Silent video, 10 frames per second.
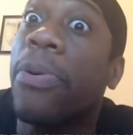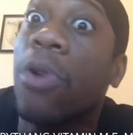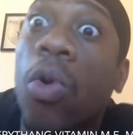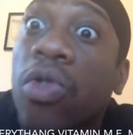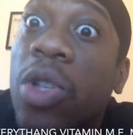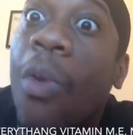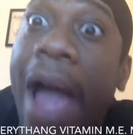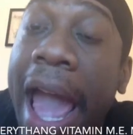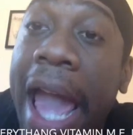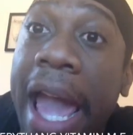Bruce
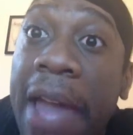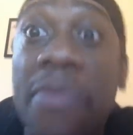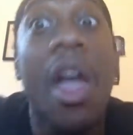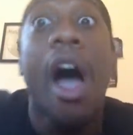Wayne,